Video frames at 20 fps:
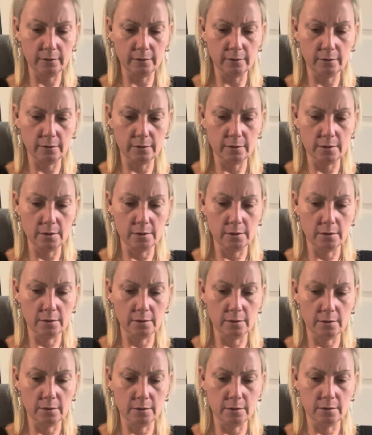
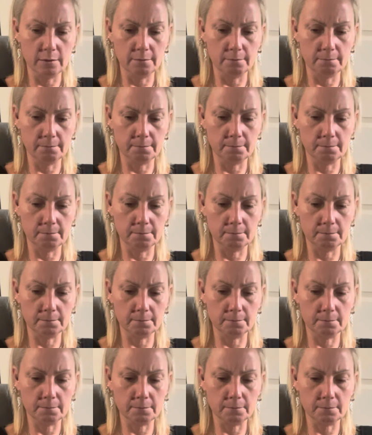
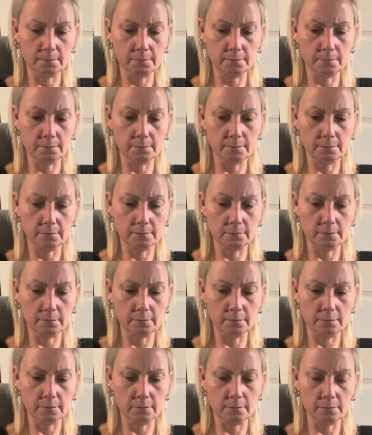
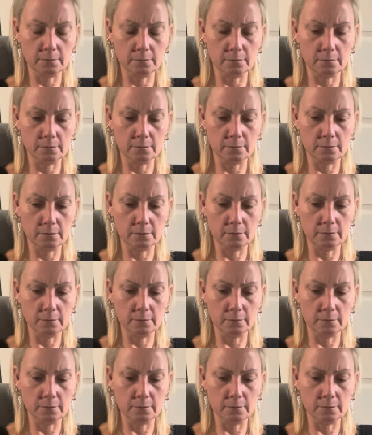(no one is talking)